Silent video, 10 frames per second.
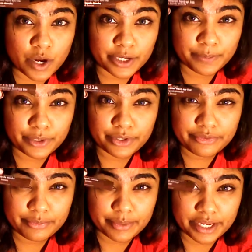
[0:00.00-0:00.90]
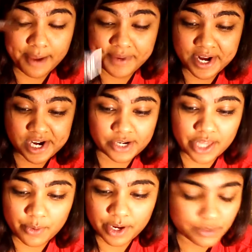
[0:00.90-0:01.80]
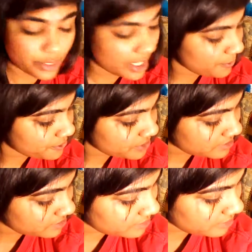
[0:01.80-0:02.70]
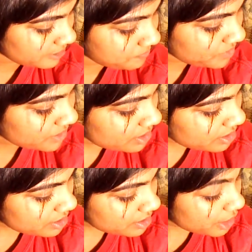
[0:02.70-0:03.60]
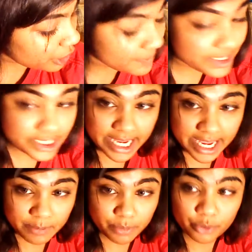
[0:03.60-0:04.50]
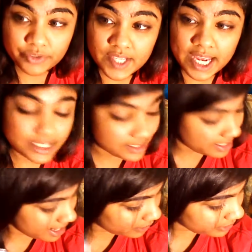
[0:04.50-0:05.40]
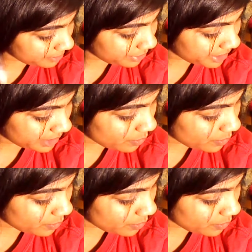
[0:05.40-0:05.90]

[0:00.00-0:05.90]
waterproof, but I mean, I don't know, that wiped away almost instantly. Urban Decay, both sides, they held up pretty